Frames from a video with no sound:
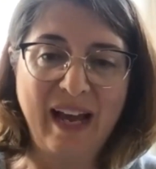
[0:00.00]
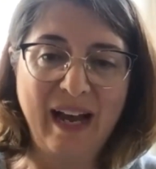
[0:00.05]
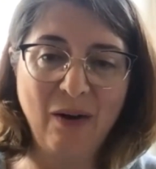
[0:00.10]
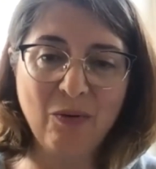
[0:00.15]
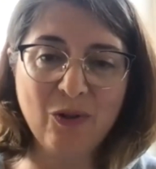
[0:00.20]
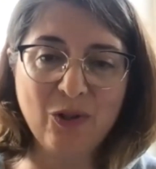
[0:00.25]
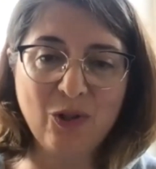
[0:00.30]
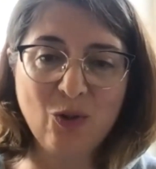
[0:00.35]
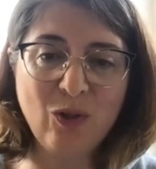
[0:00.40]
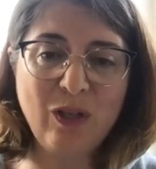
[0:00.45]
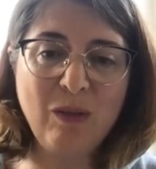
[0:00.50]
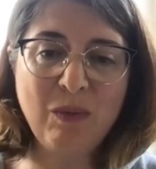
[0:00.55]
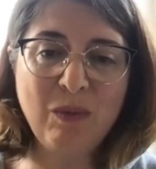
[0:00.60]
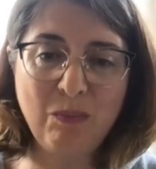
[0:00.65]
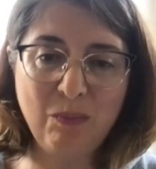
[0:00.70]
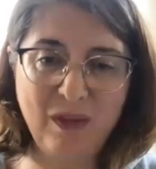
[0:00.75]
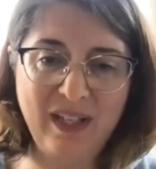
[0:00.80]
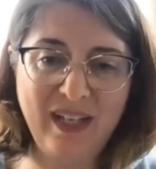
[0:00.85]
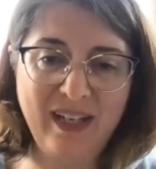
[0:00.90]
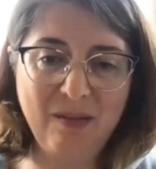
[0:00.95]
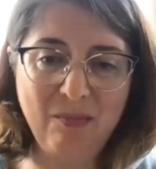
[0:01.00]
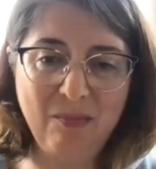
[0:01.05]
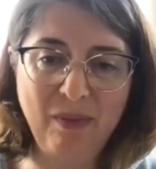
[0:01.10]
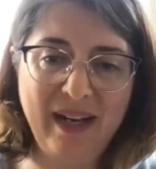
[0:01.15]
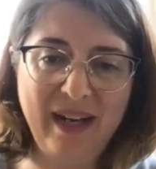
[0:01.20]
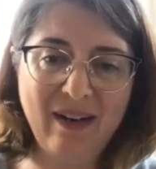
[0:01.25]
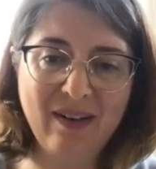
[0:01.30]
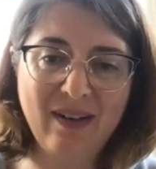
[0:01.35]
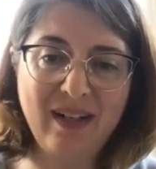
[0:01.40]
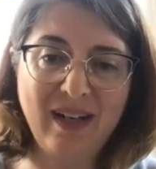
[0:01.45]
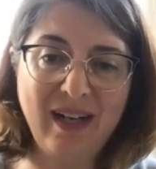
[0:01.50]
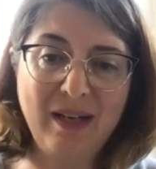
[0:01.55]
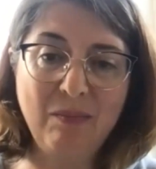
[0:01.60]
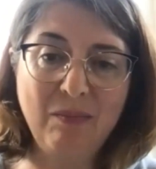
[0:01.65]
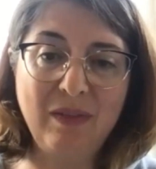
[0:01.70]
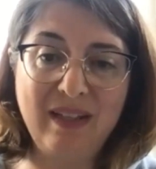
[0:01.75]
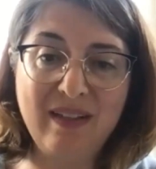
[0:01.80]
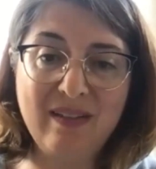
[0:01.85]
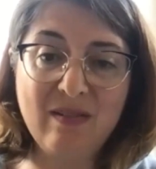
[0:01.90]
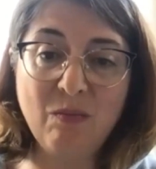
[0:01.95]
our treatment plan and
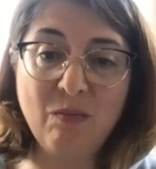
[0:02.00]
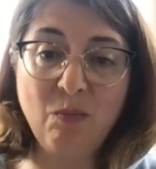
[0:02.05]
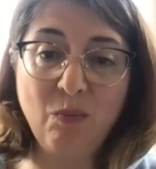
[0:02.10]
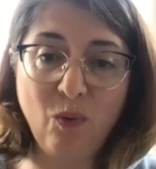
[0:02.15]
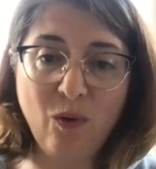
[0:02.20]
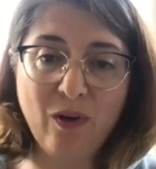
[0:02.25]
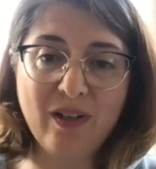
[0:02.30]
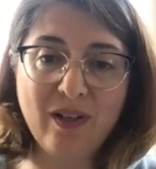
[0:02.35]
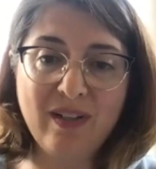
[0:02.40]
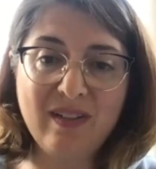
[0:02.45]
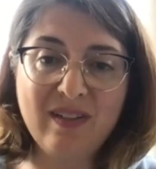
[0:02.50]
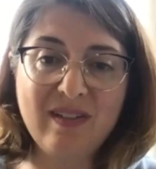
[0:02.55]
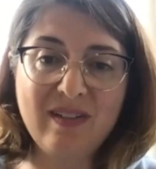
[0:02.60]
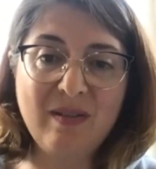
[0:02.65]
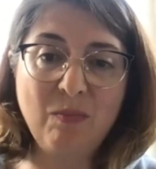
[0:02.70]
paradigm is important